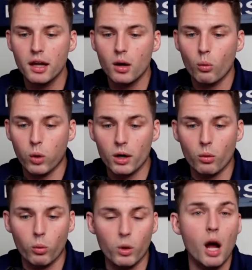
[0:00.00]
We're,
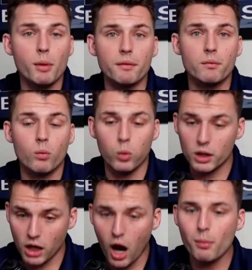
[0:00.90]
we're coming. We're
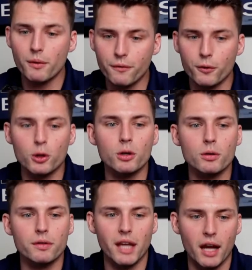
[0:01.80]
coming
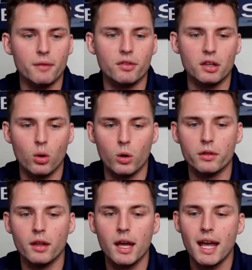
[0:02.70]
for the N F C
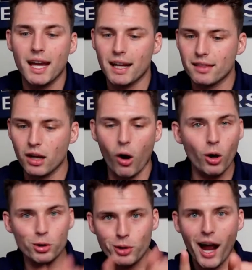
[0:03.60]
North, and I think
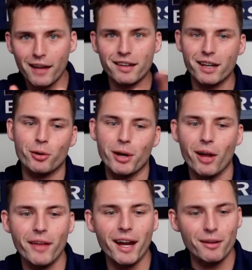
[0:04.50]
all you guys can agree
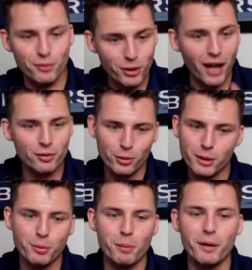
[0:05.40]
on that. And if you guys agree,
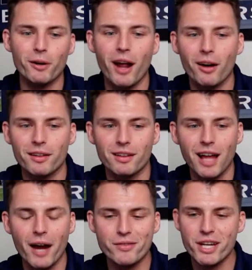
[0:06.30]
put a bear down in the
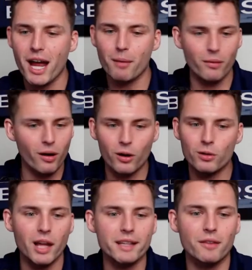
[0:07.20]
live chat
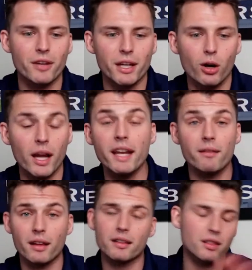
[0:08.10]
or like the video. It,
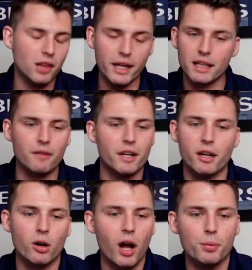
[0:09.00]
it, liking the
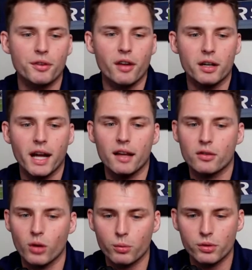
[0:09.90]
video helps a ton, guys, too. I really